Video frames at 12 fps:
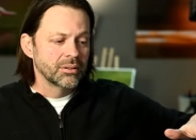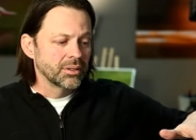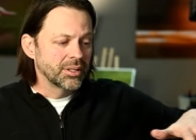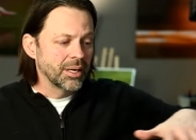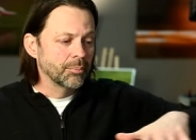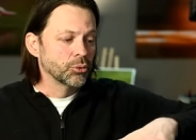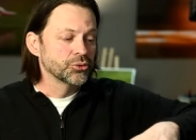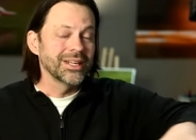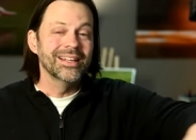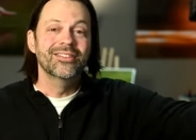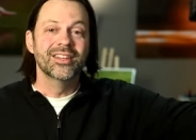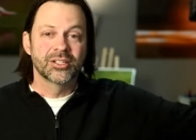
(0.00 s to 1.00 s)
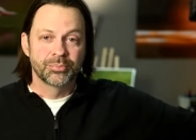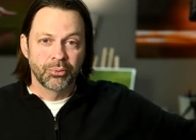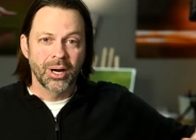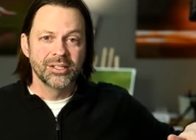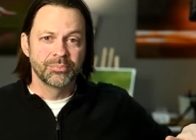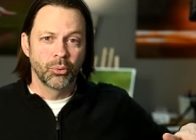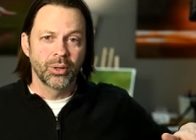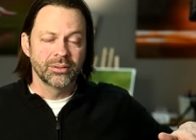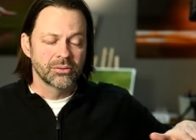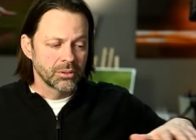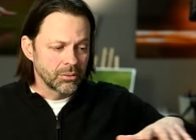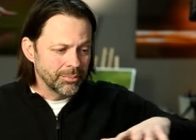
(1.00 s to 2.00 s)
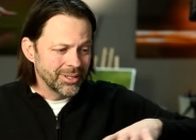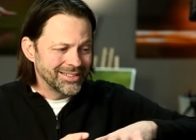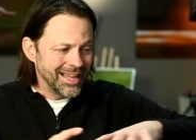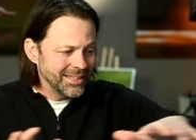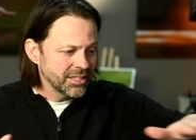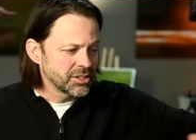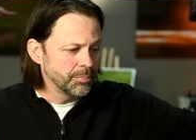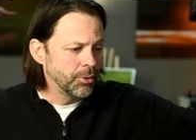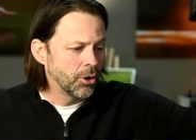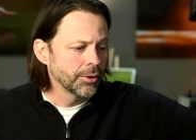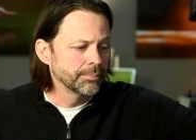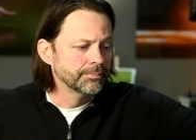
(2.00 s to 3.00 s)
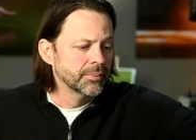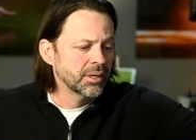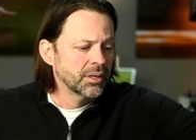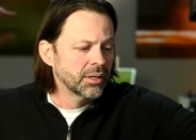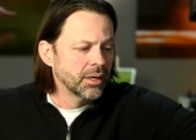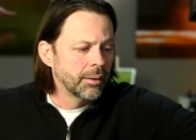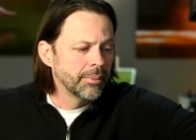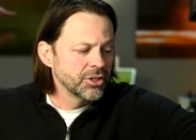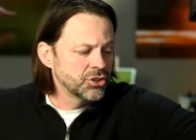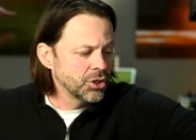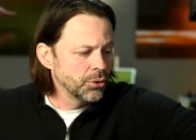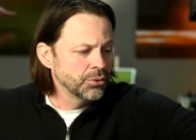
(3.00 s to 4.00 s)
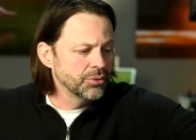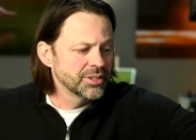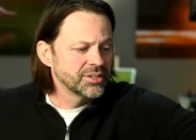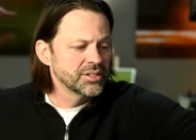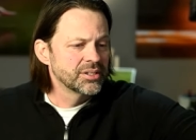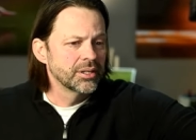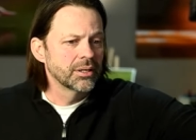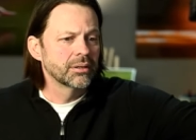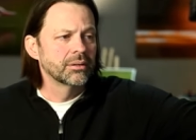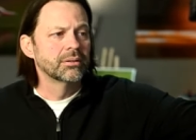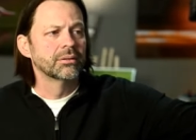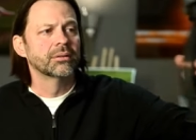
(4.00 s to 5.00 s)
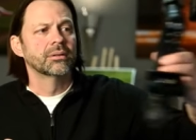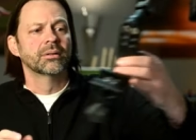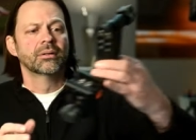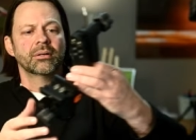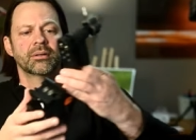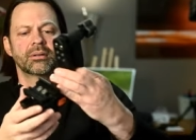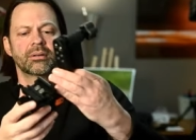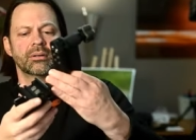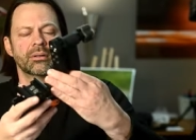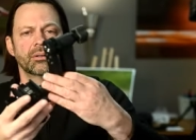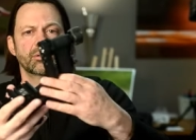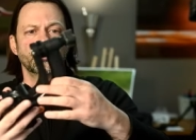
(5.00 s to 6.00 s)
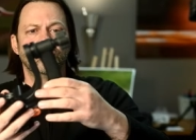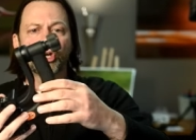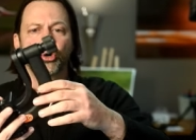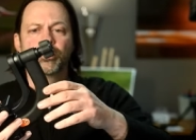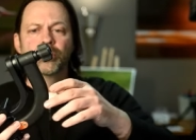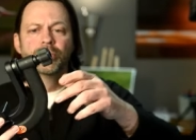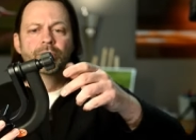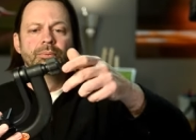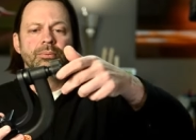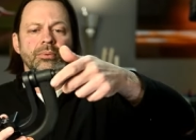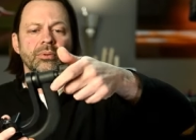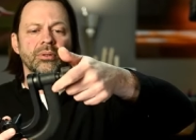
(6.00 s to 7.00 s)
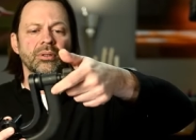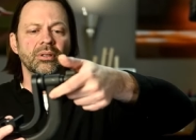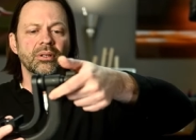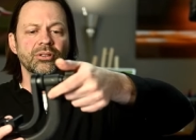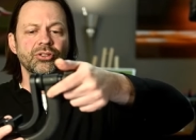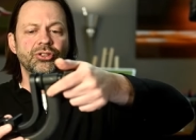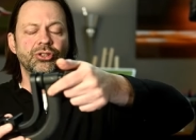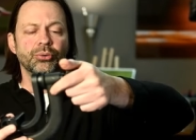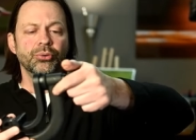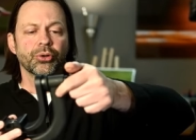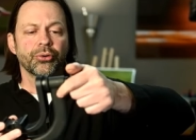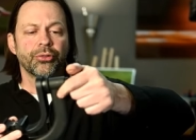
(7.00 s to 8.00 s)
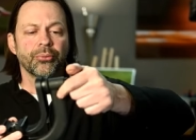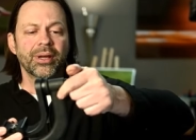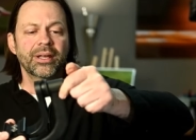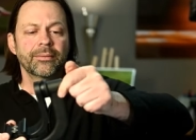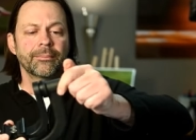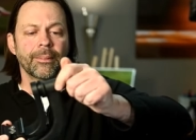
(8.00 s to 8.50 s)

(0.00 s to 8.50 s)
gimbals in this price point. So I'm going to take this apart. I'm going to show you, this is the Jobu Junior 3